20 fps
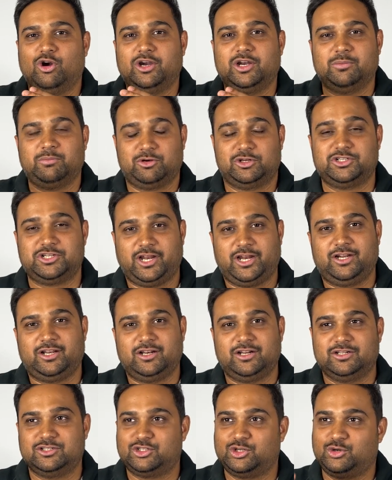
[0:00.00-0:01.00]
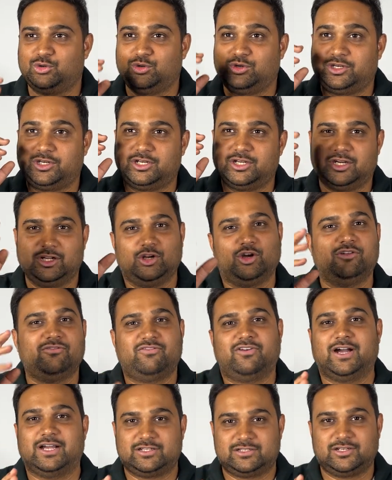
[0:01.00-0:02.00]
want a projector also to turn on
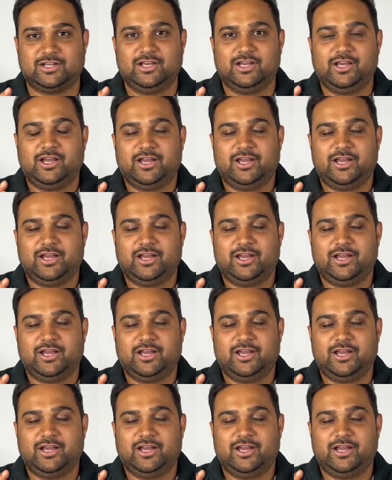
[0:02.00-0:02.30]
fast.